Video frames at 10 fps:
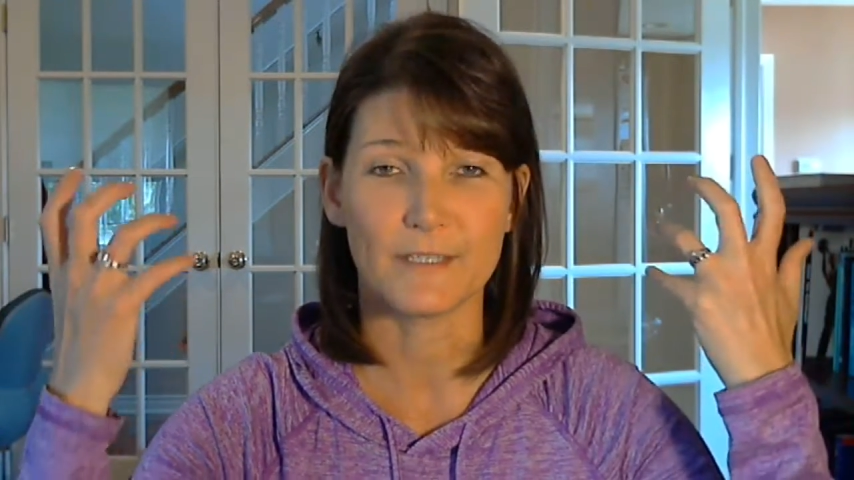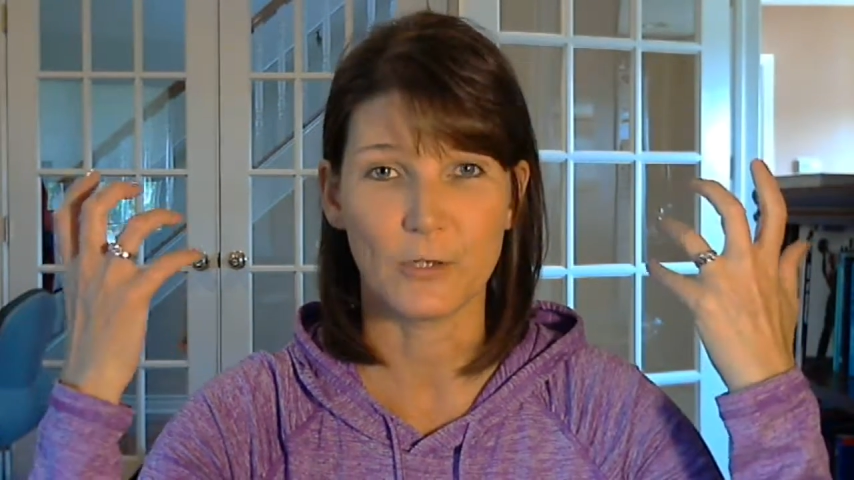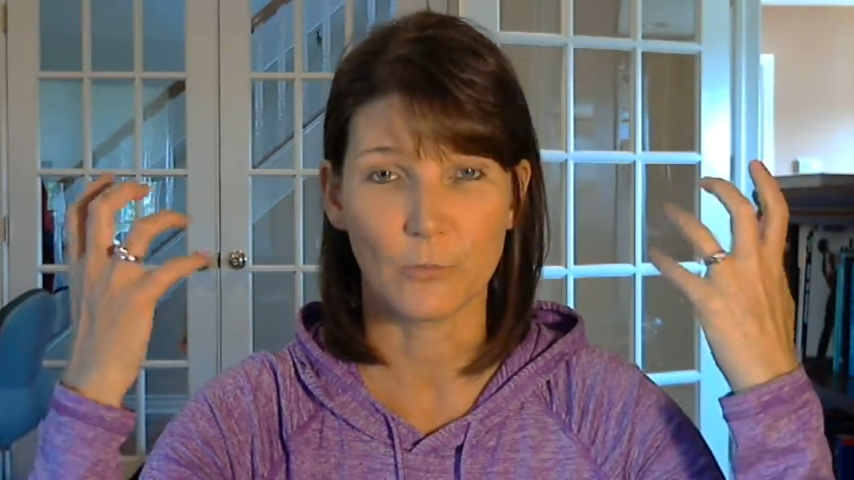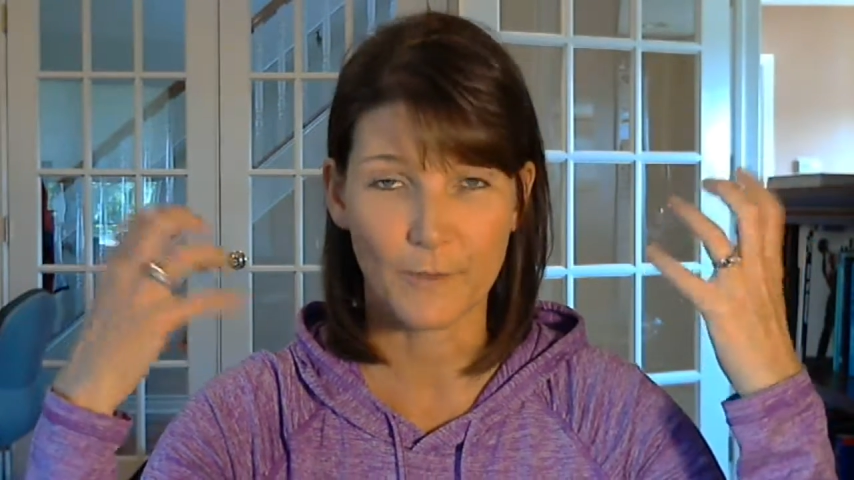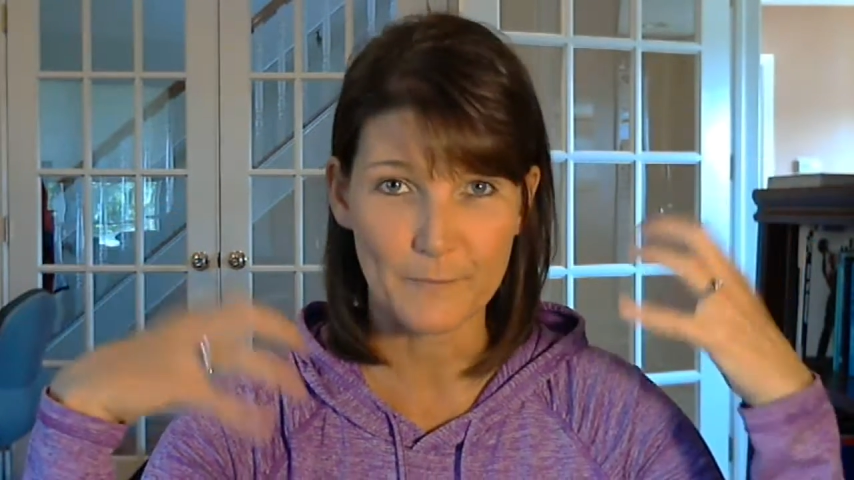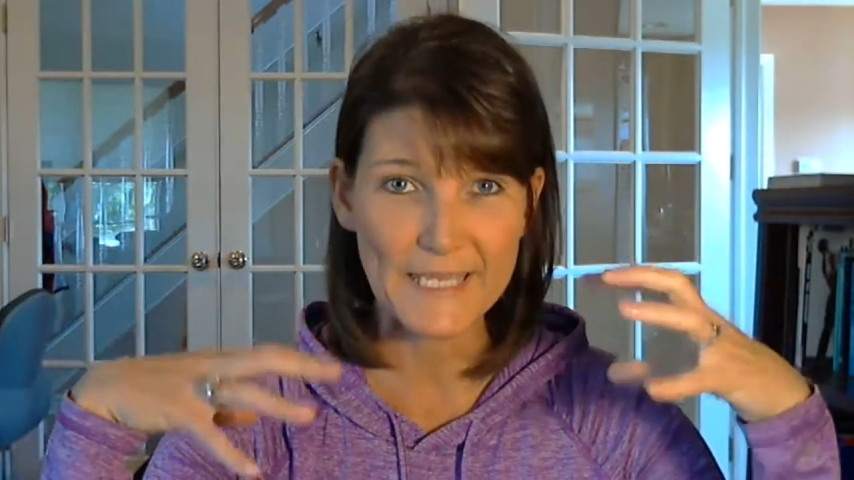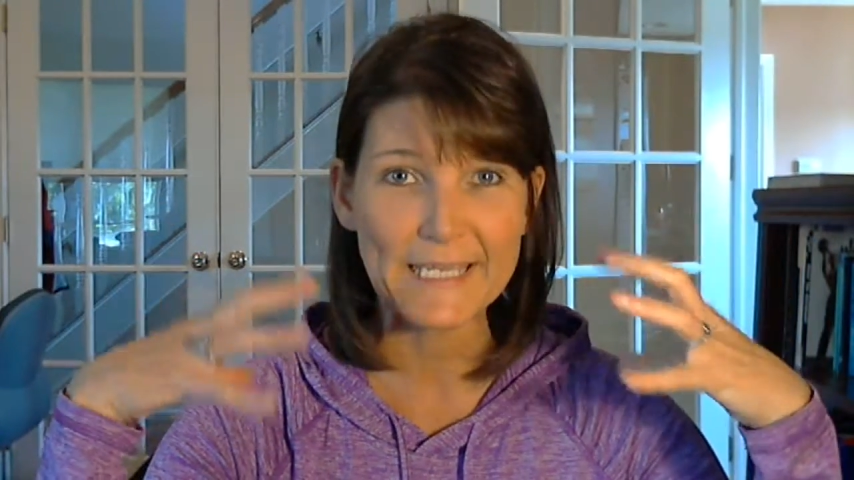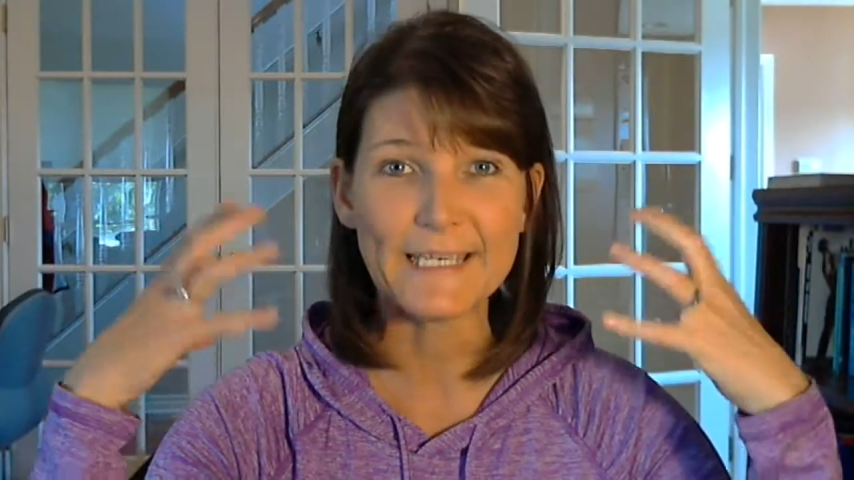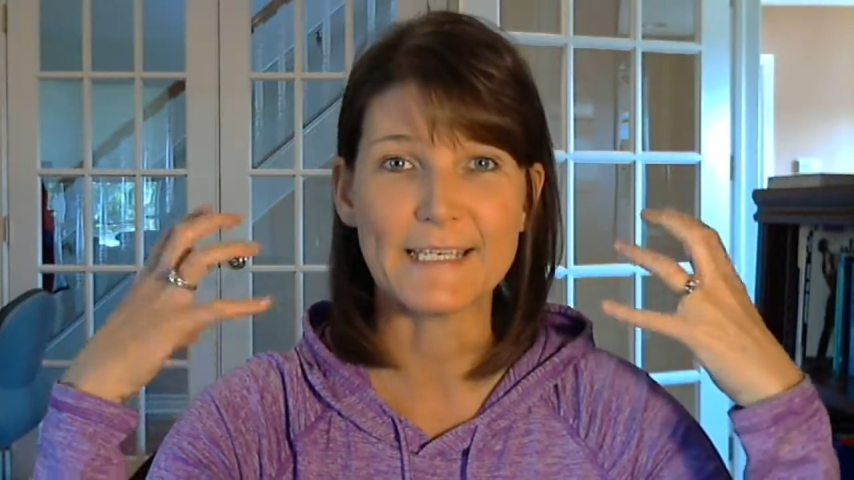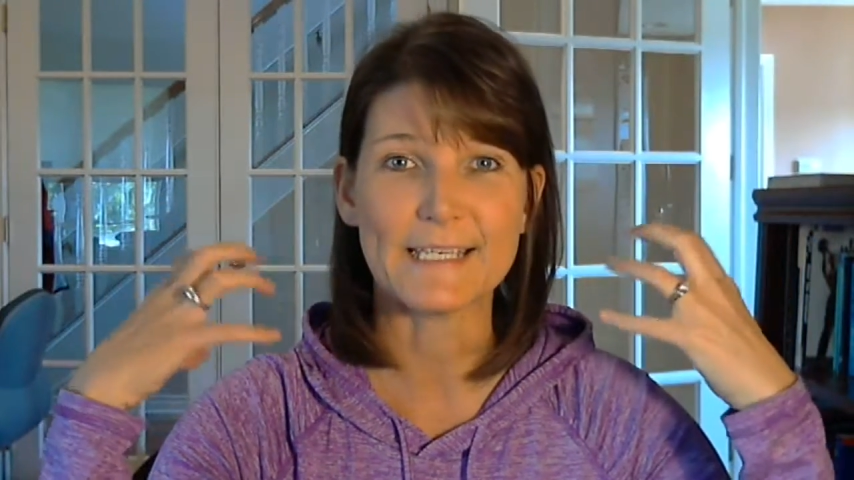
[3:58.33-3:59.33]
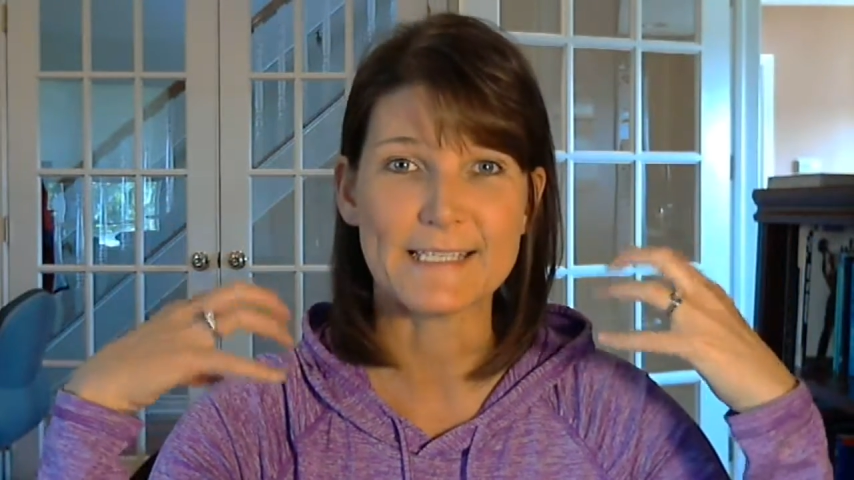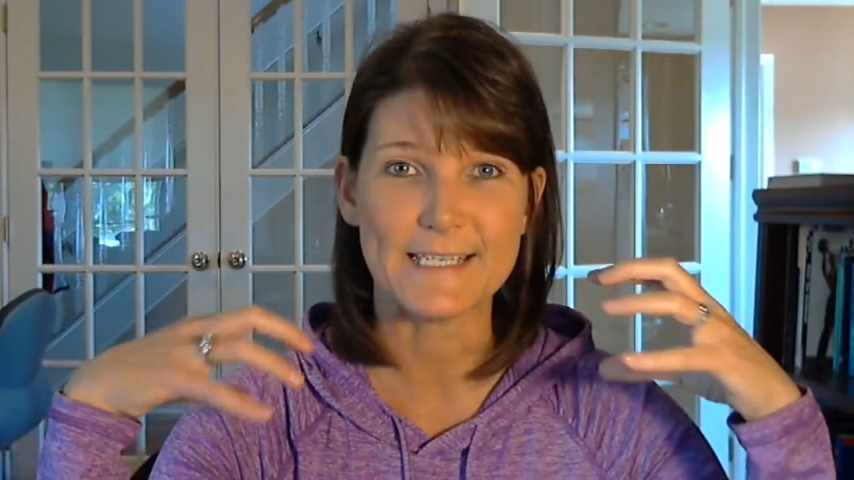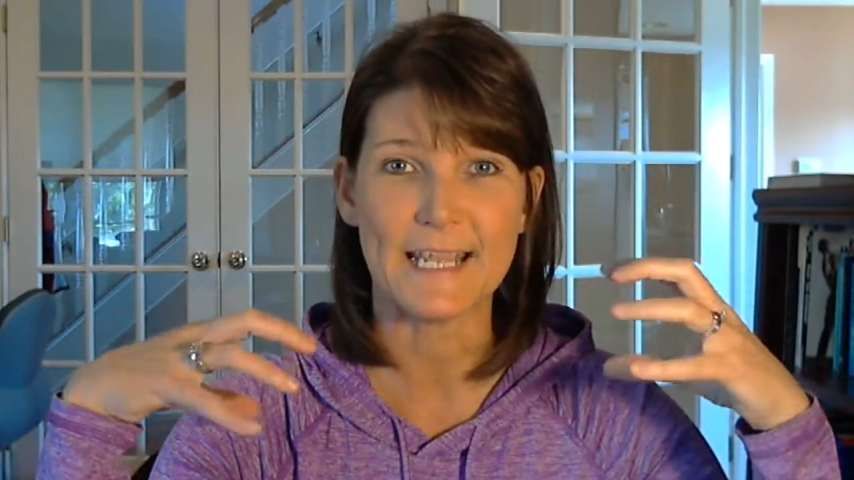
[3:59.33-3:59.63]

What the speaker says: repeating it